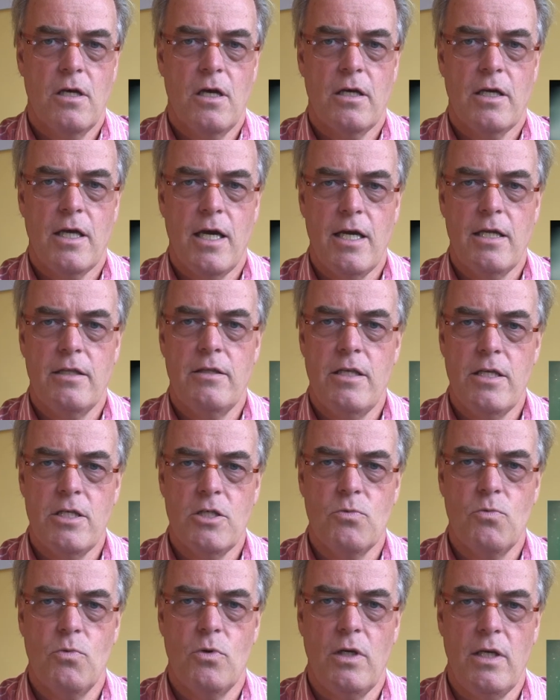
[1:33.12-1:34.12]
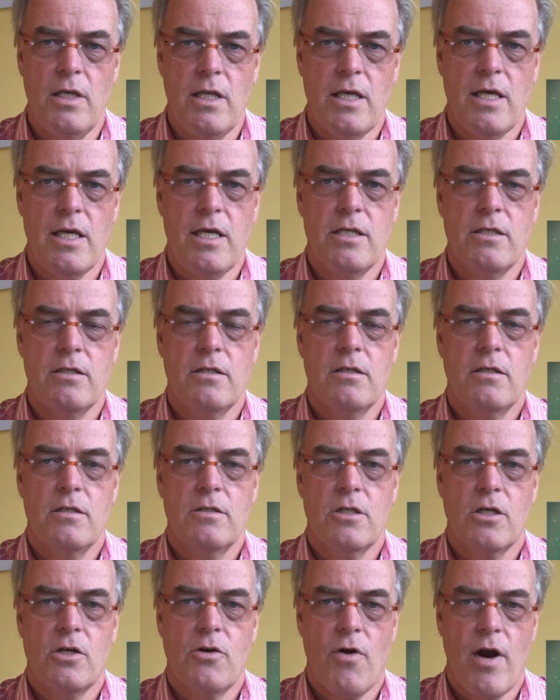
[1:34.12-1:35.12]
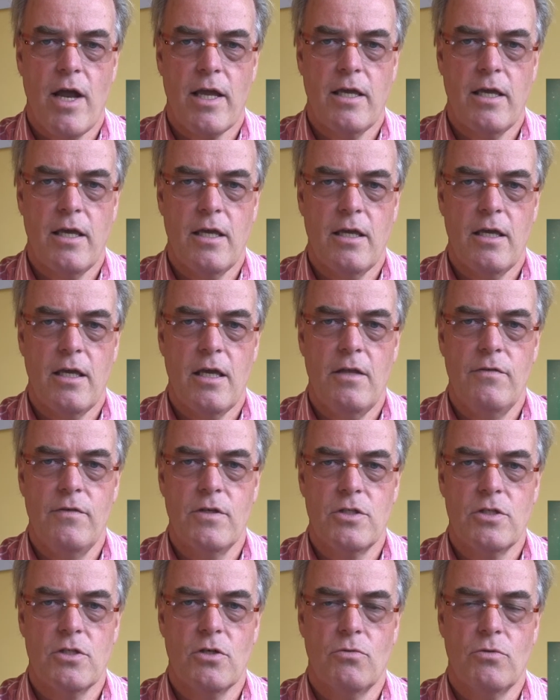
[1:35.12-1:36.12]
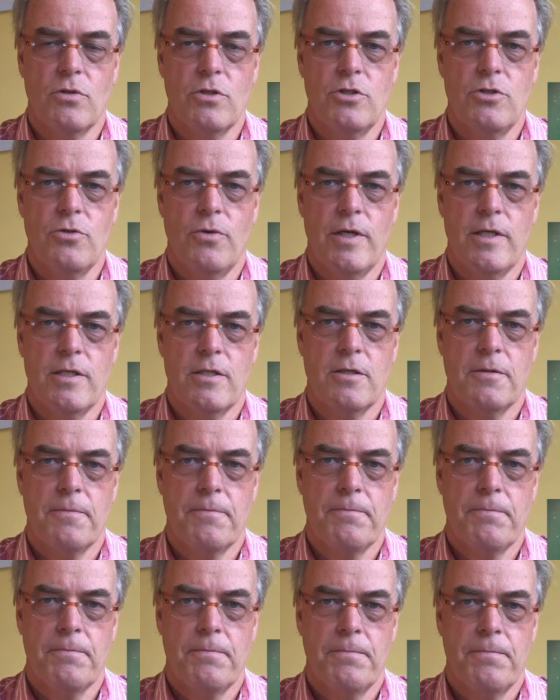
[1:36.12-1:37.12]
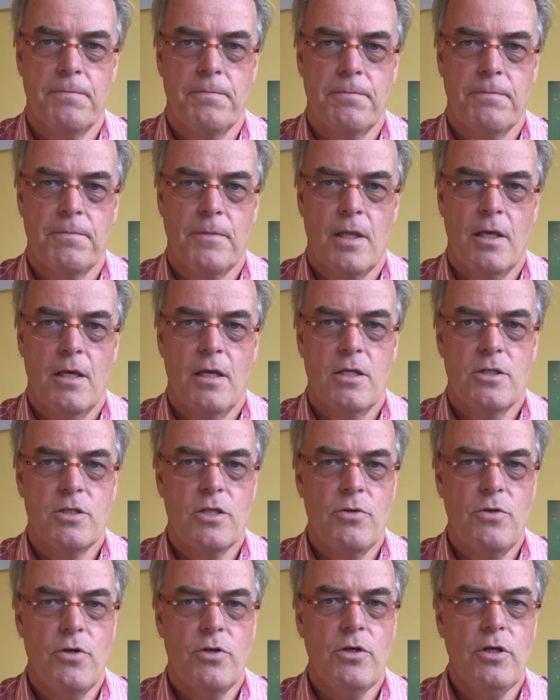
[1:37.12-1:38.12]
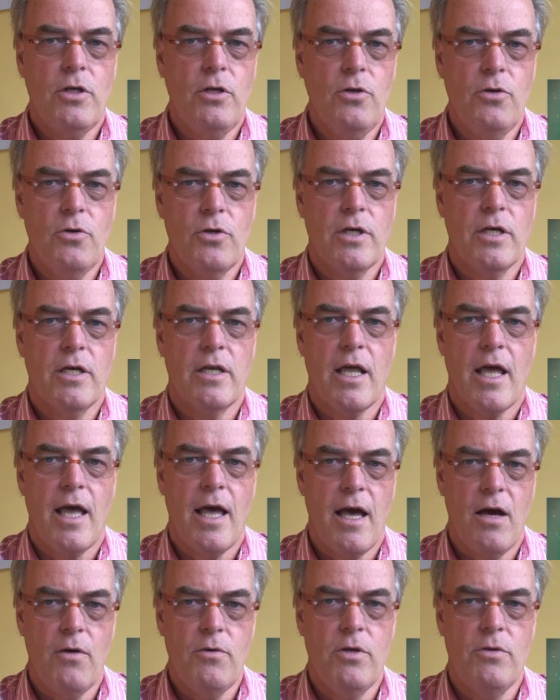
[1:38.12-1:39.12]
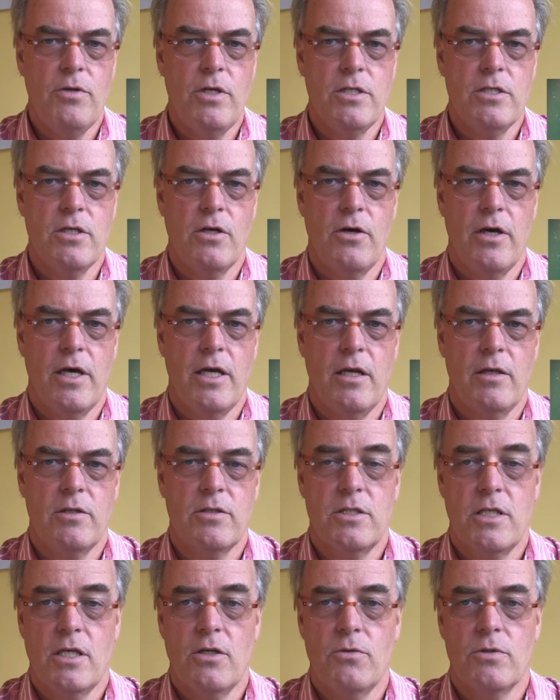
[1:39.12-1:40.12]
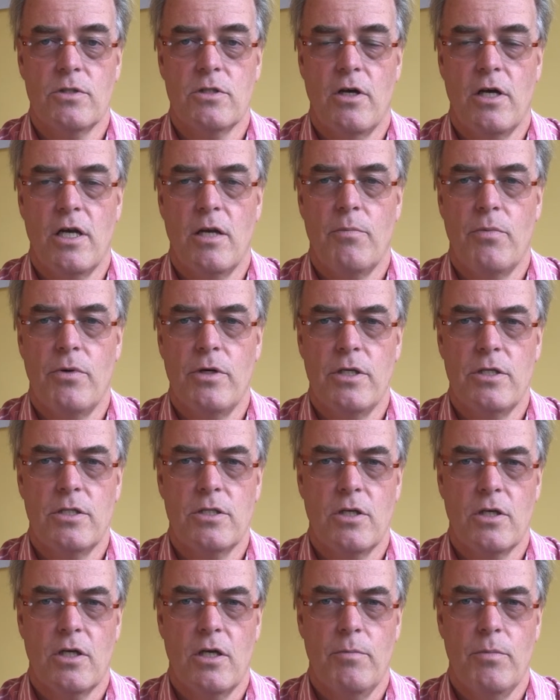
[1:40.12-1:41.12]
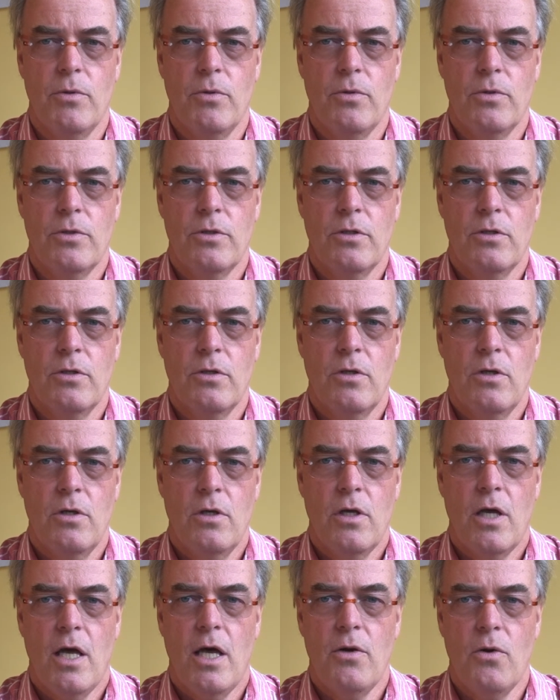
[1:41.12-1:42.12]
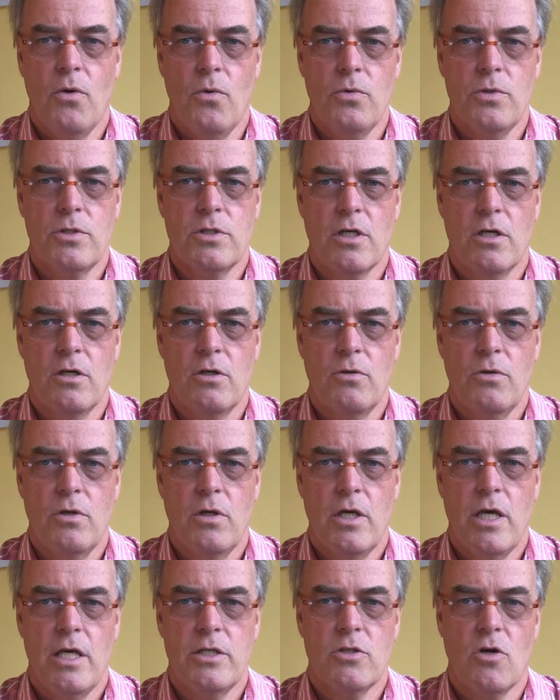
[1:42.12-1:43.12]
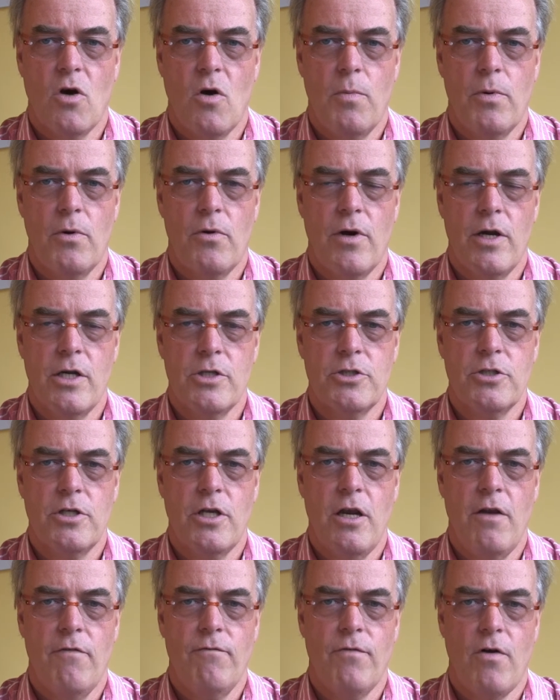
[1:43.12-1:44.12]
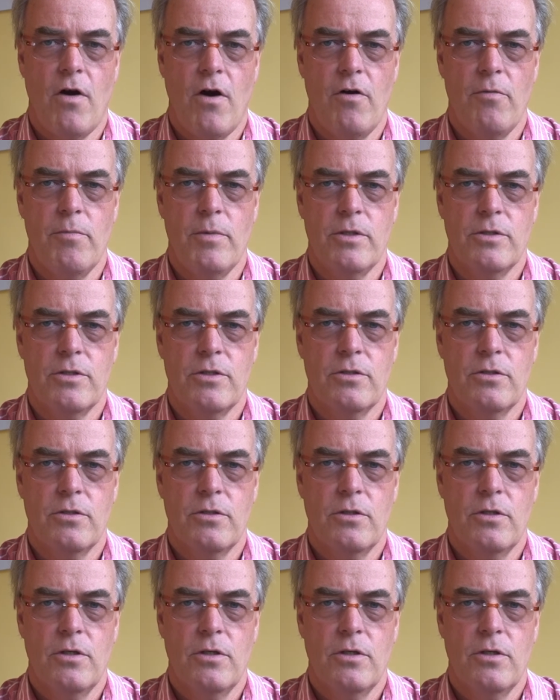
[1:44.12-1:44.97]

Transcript: again, this will lead to cracking in the solder joint. So you've got to look at how you design a single-sided printed circuit board and also its operation environment.